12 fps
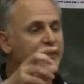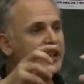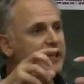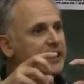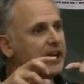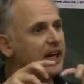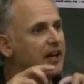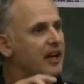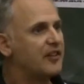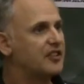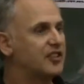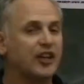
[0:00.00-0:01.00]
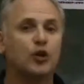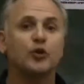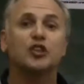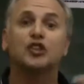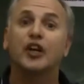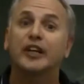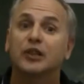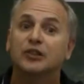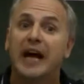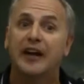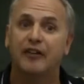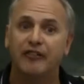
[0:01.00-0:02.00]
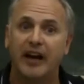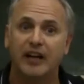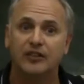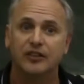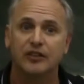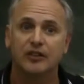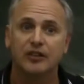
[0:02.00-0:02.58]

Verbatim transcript: the, uh, there's a thing called the trickle-down effect.